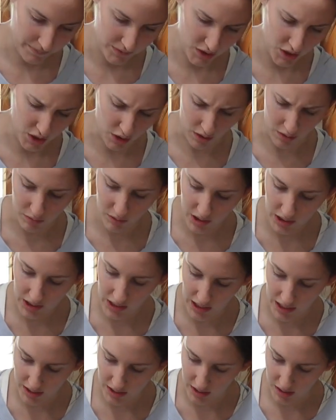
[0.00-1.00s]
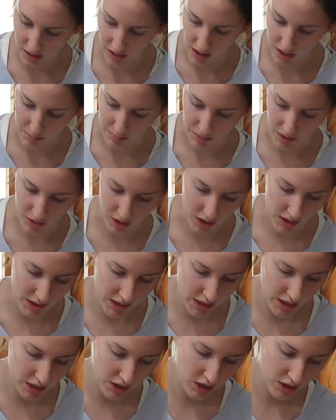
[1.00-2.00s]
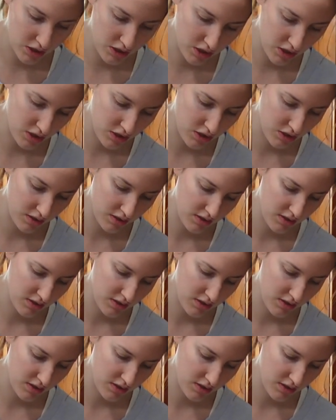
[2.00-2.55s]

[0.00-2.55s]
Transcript: you know, I really got to get a lot of butter on here to,